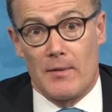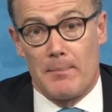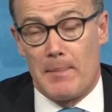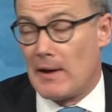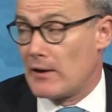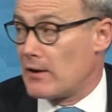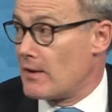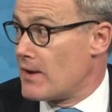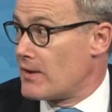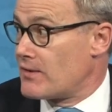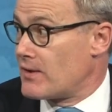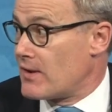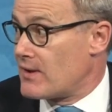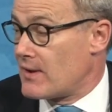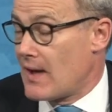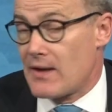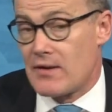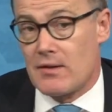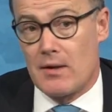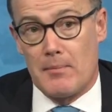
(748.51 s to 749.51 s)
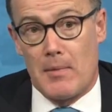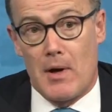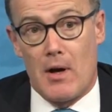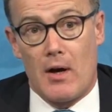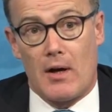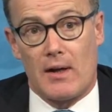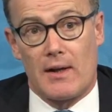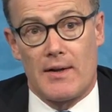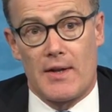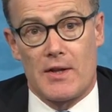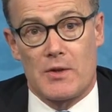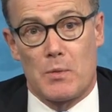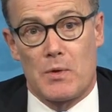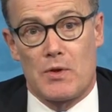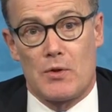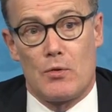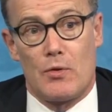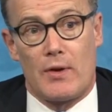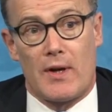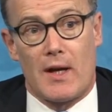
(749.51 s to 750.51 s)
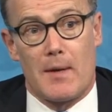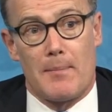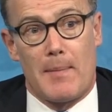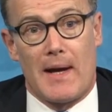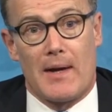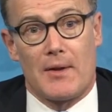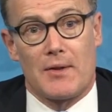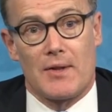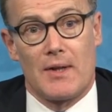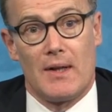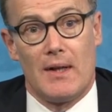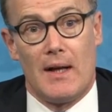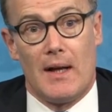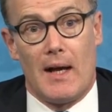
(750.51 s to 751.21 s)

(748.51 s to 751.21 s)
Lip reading: to build on the success that Mark and others were talking about,